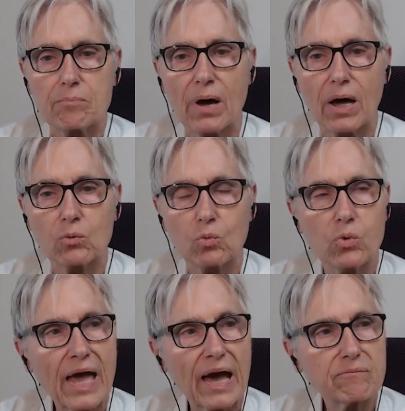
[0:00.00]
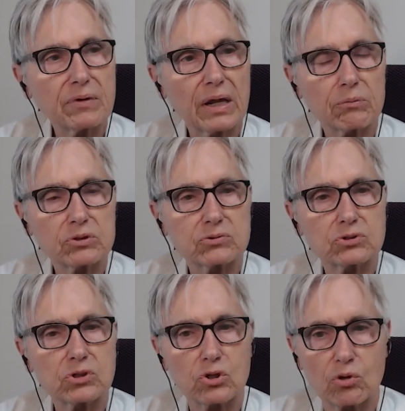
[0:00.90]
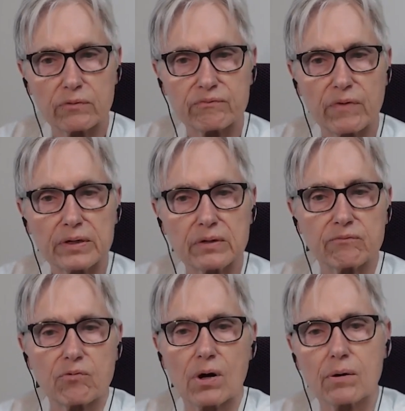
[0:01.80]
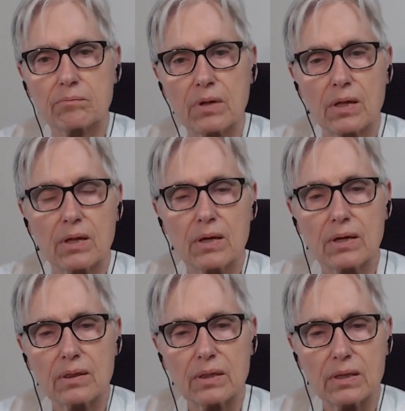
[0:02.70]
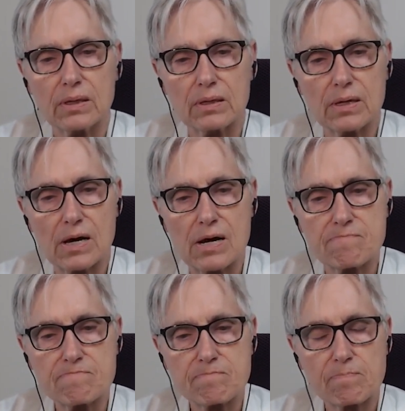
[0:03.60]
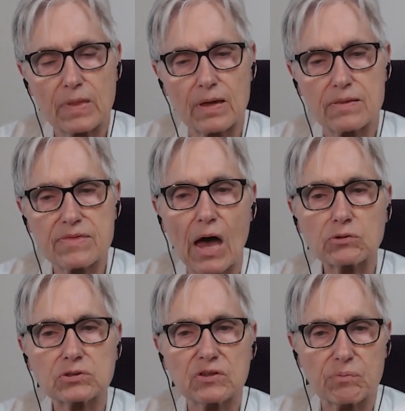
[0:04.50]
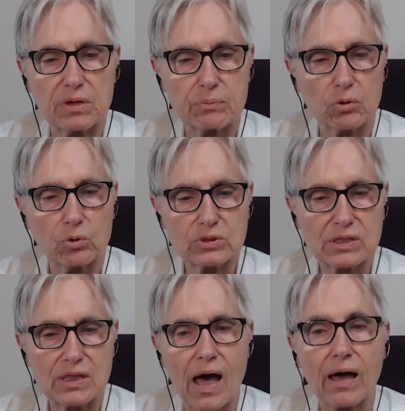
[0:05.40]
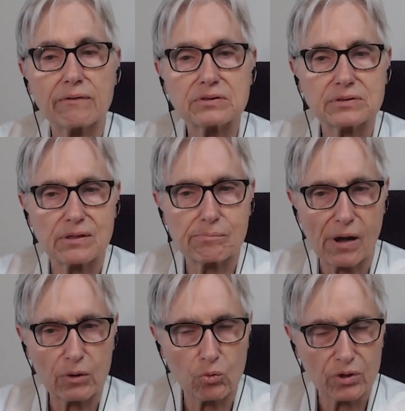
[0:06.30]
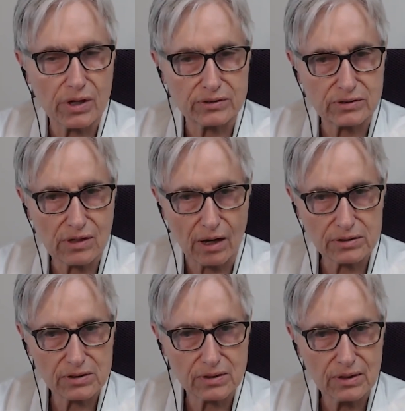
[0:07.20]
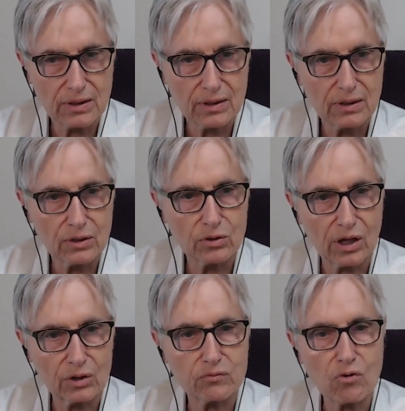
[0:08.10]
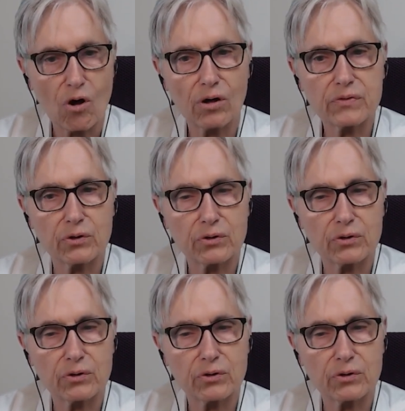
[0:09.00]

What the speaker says: but we have been able to secure funding from the thousands of people whose lives my work has touched and have called the